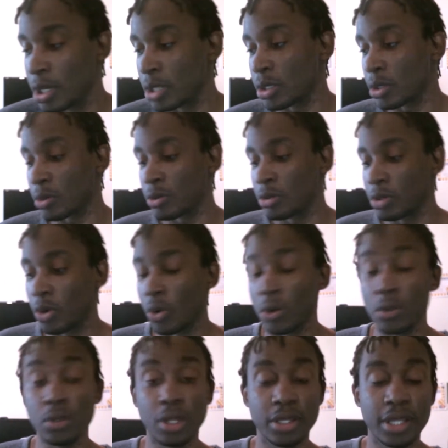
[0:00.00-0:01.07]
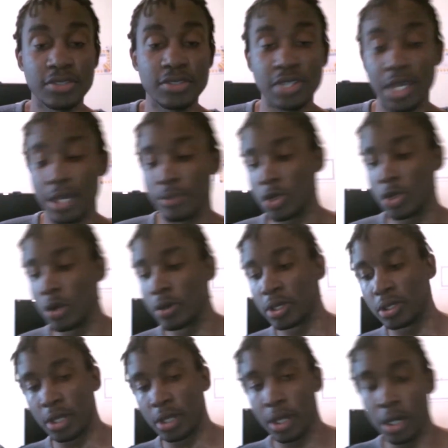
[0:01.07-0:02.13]
going along that same
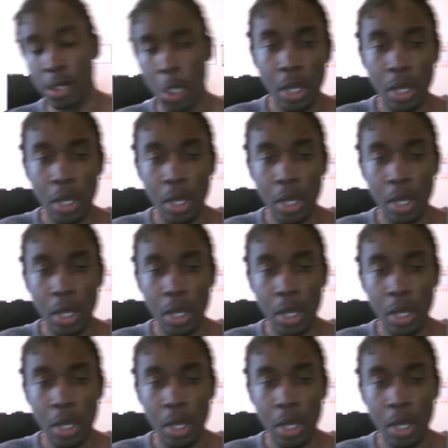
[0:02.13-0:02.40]
token there,